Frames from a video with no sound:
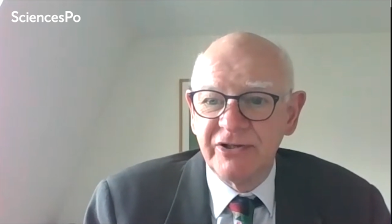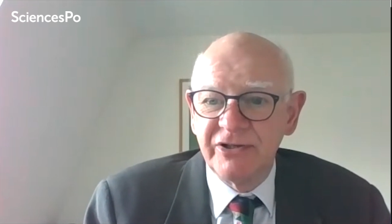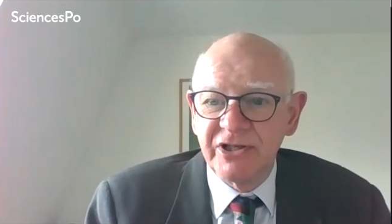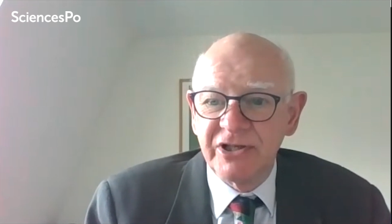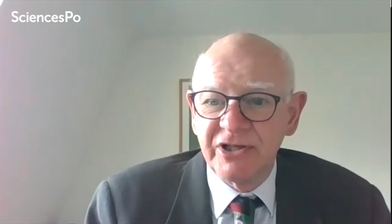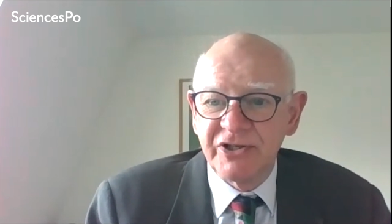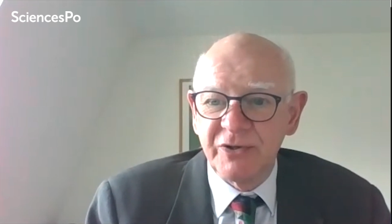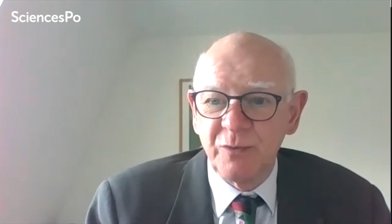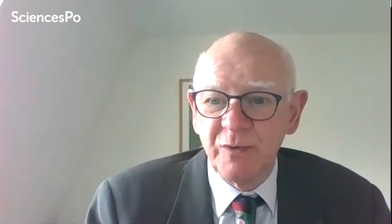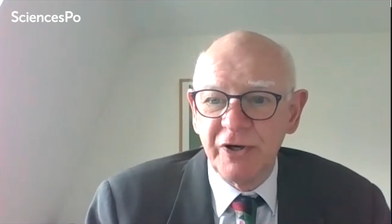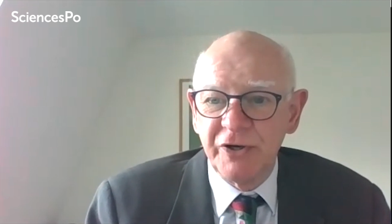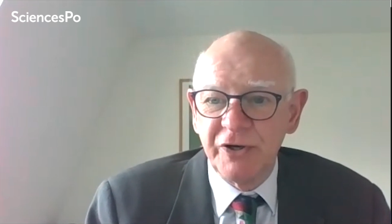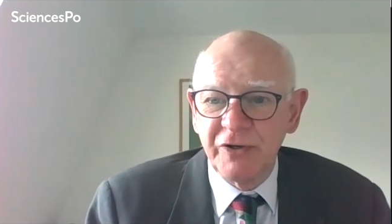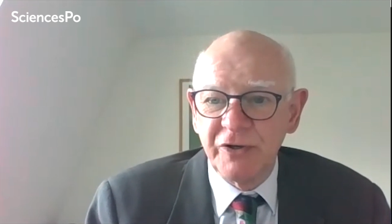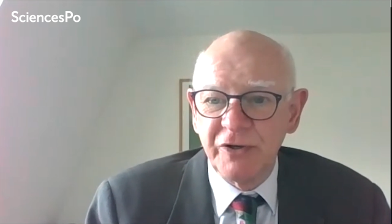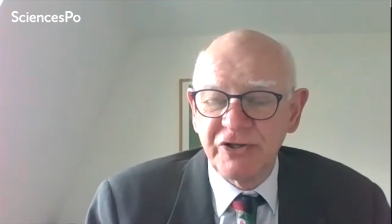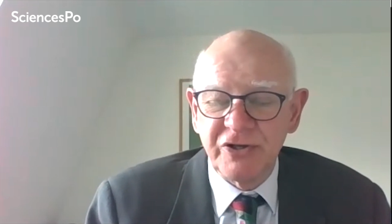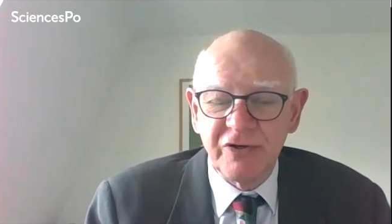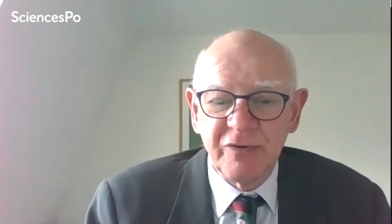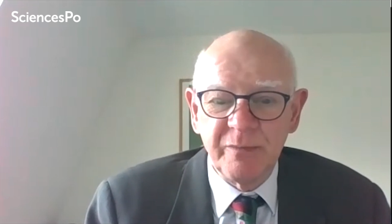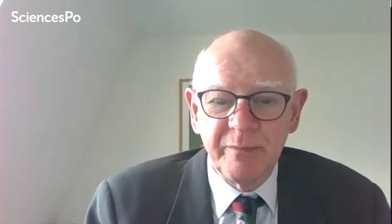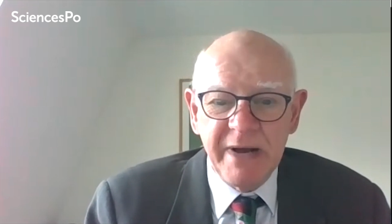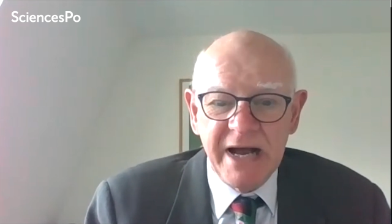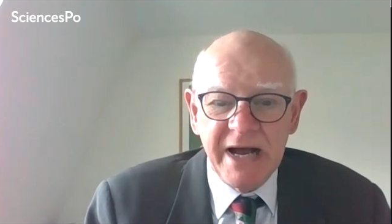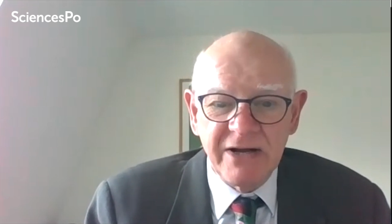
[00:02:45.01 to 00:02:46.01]
me say
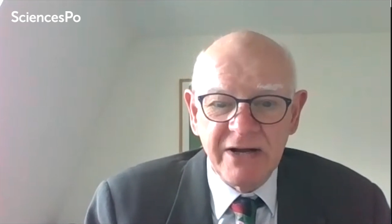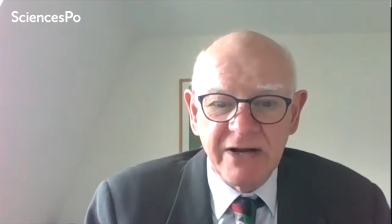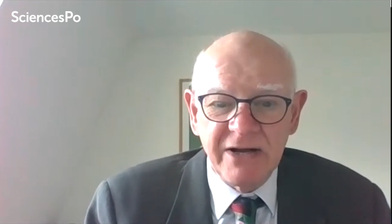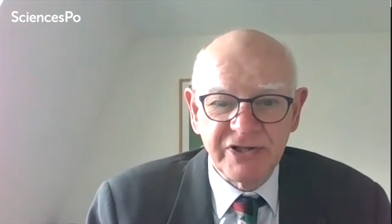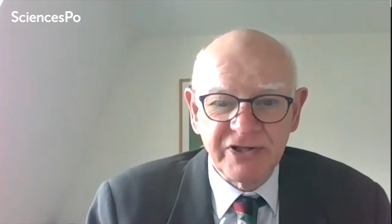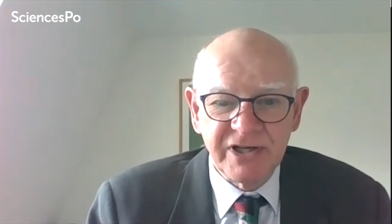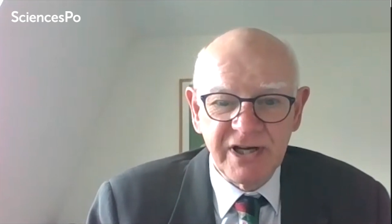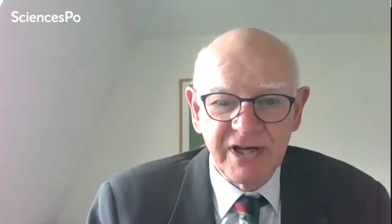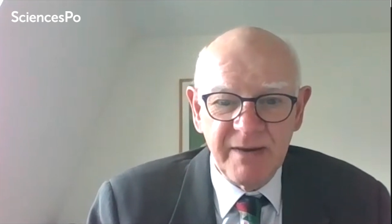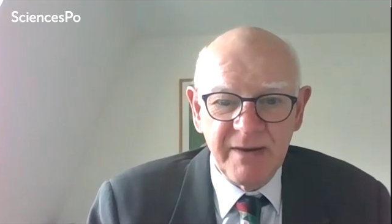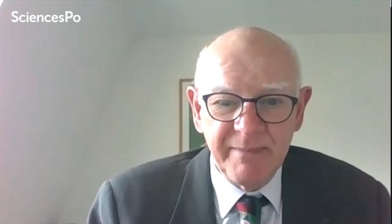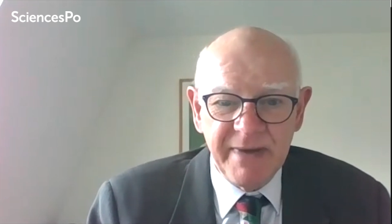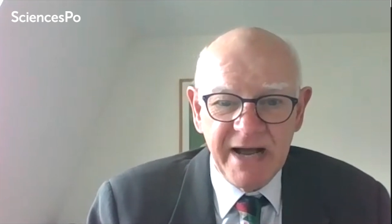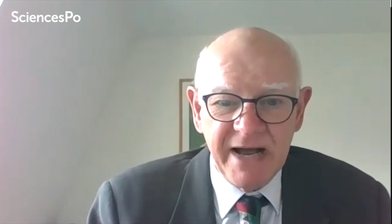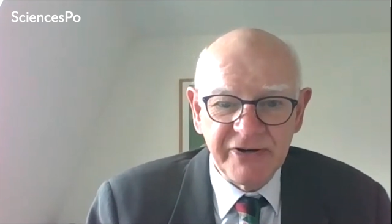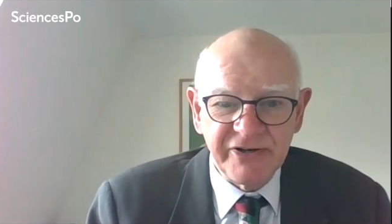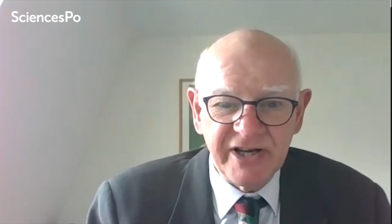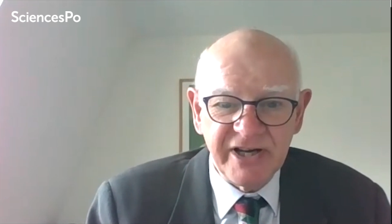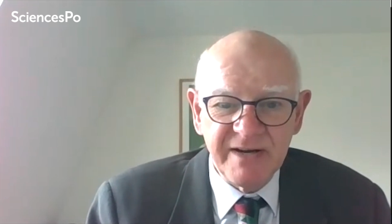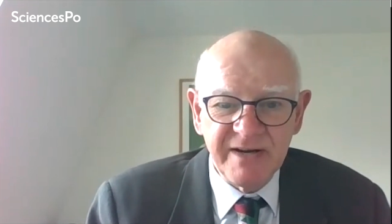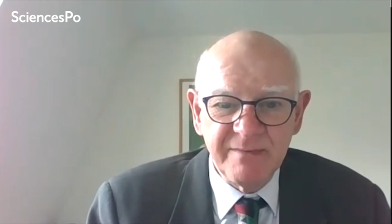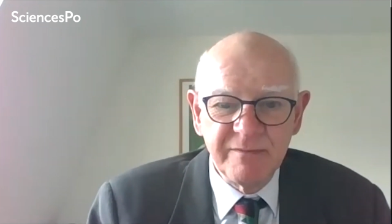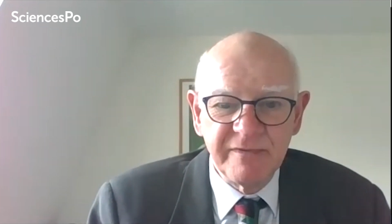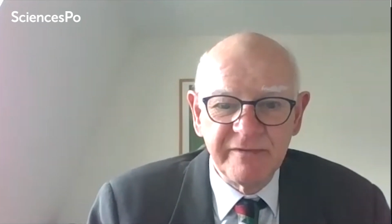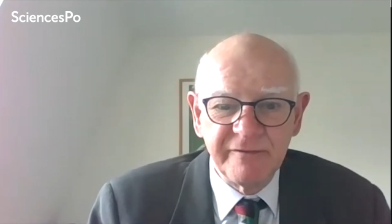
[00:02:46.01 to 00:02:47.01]
just a word or two
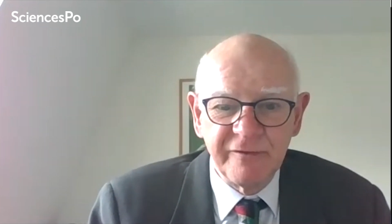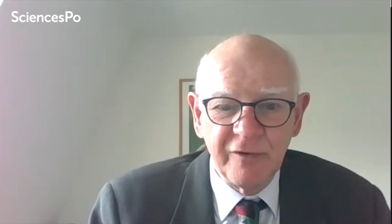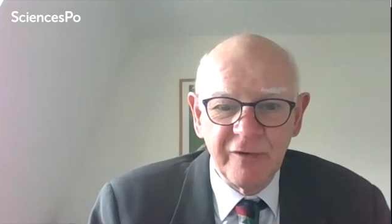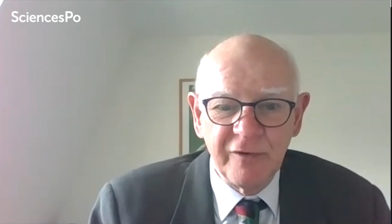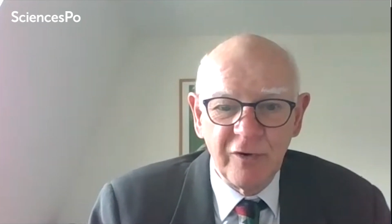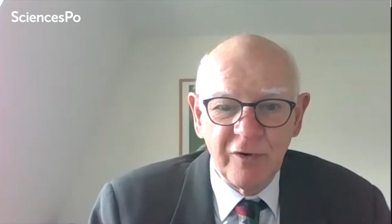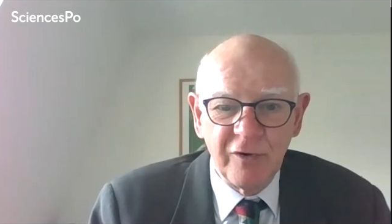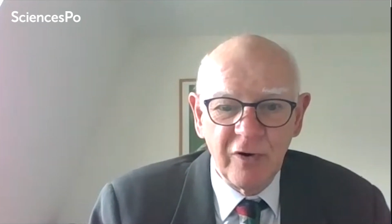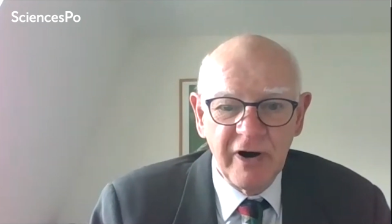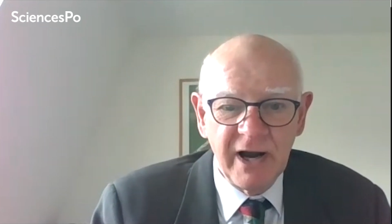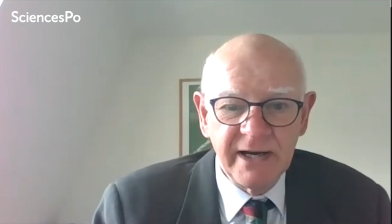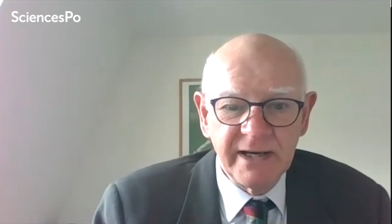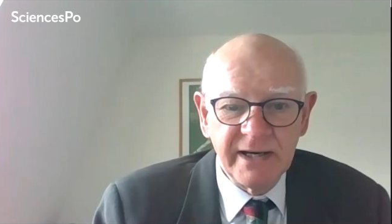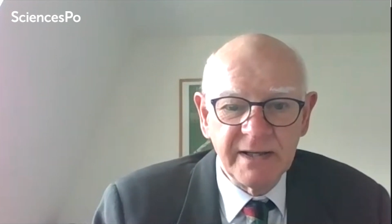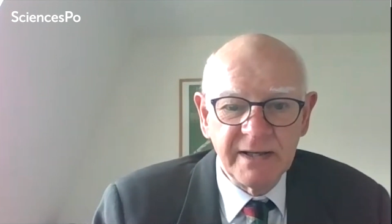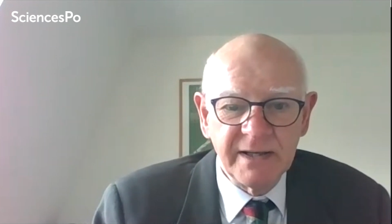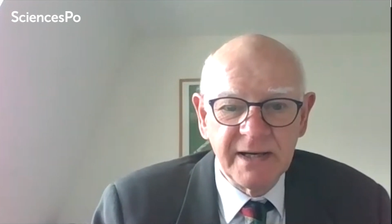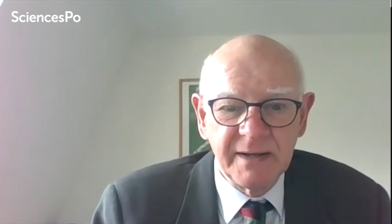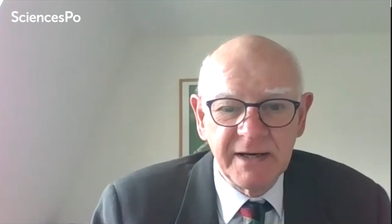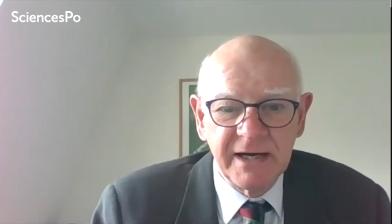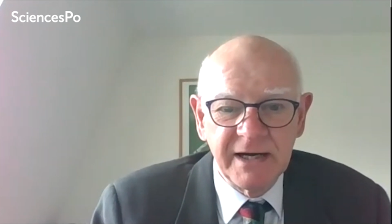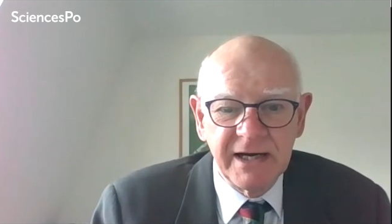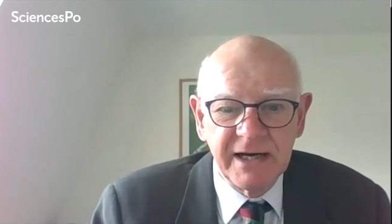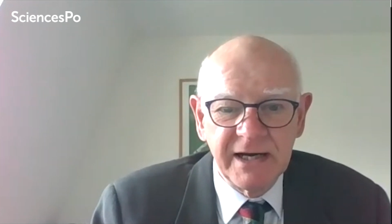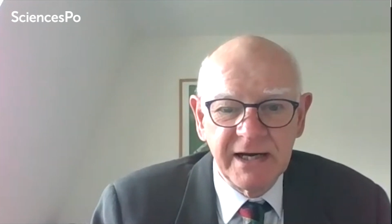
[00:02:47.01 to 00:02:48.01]
about him
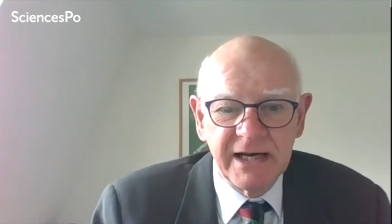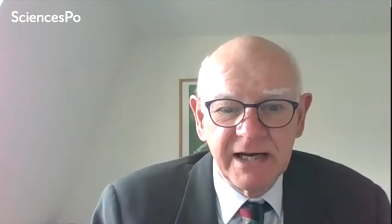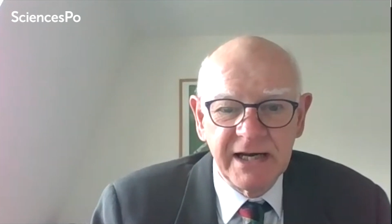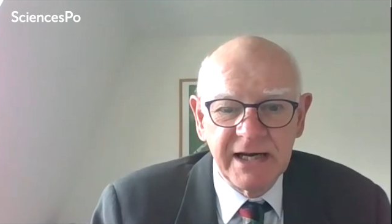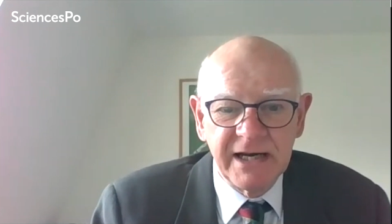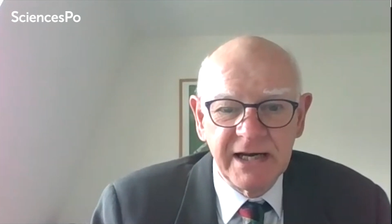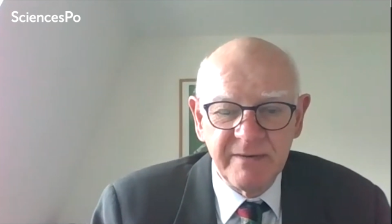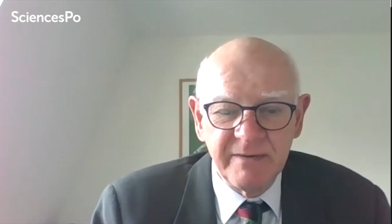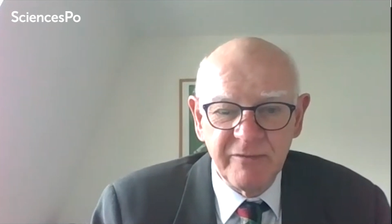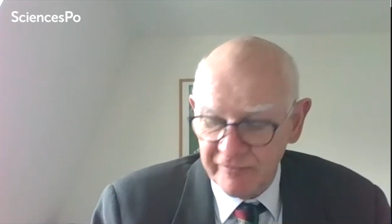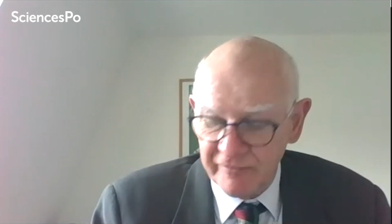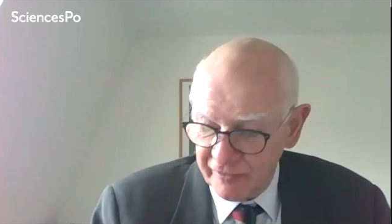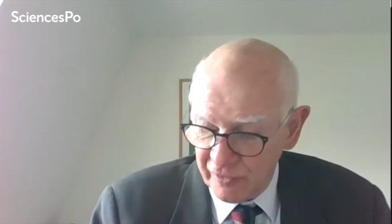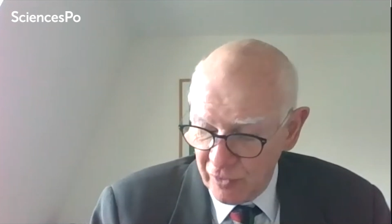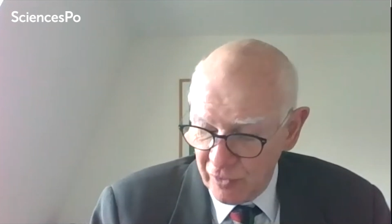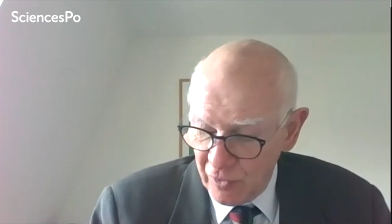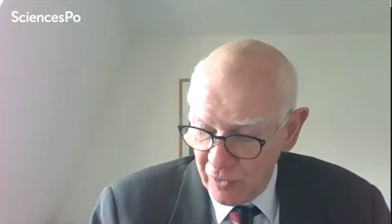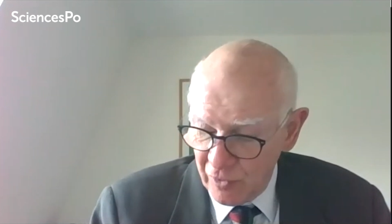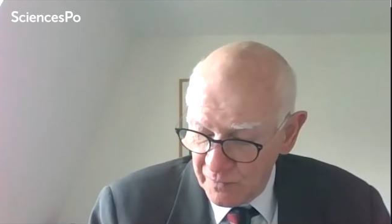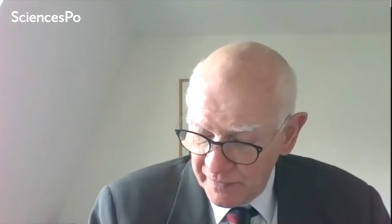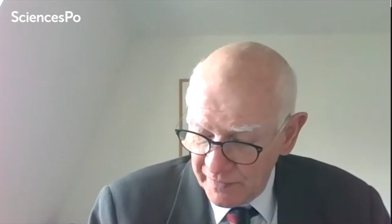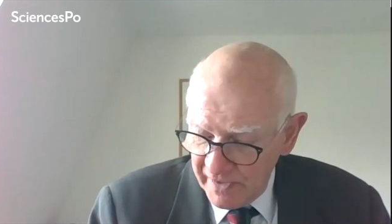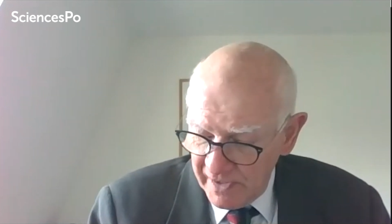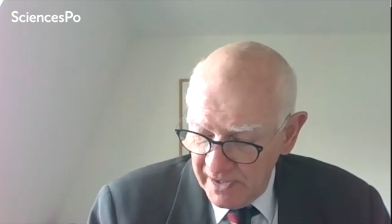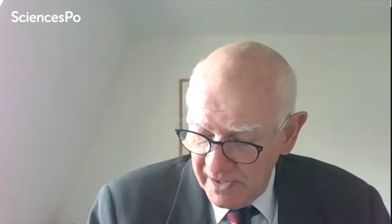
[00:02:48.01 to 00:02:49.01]
before I give
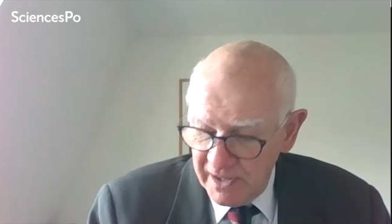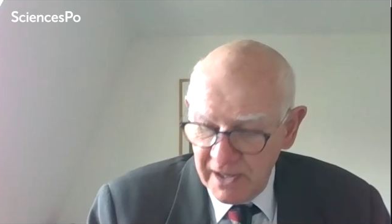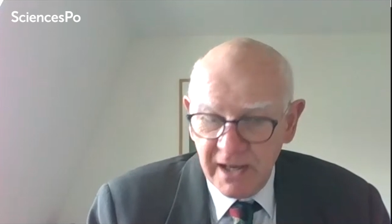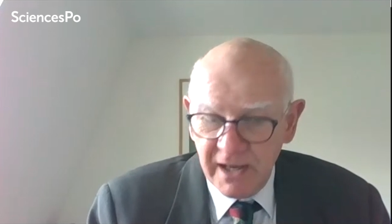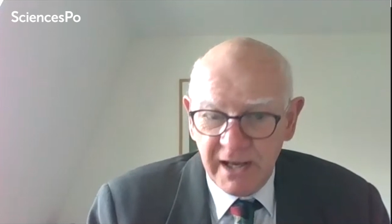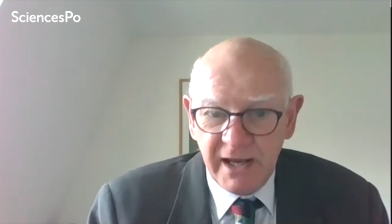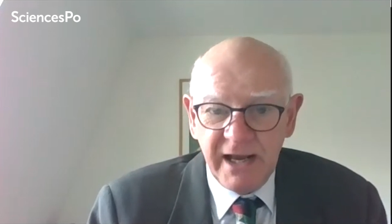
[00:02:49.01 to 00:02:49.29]
him.